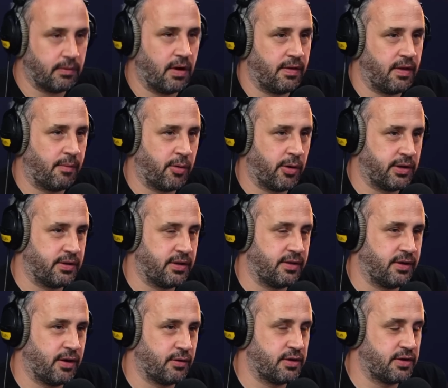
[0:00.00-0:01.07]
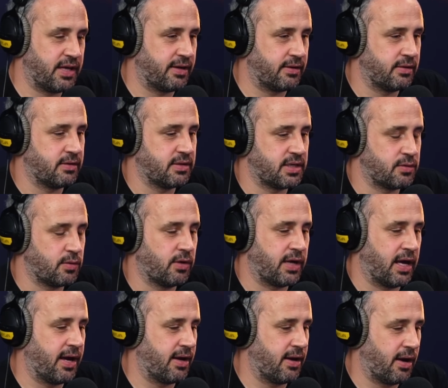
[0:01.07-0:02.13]
At that point, that the owner then says, well,
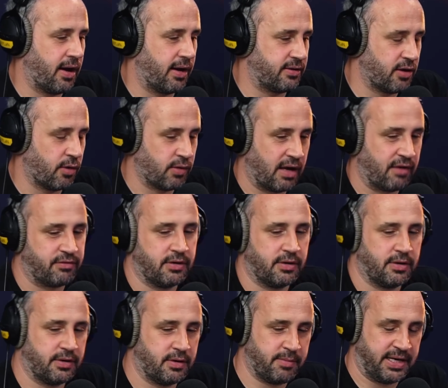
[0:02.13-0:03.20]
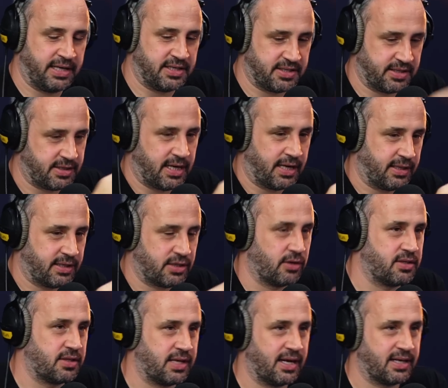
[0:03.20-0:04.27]
okay, I don't have the means to take this
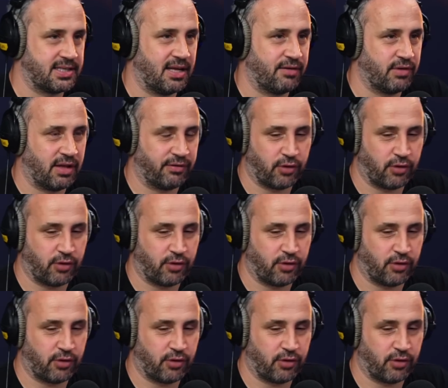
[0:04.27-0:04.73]
on to the next level.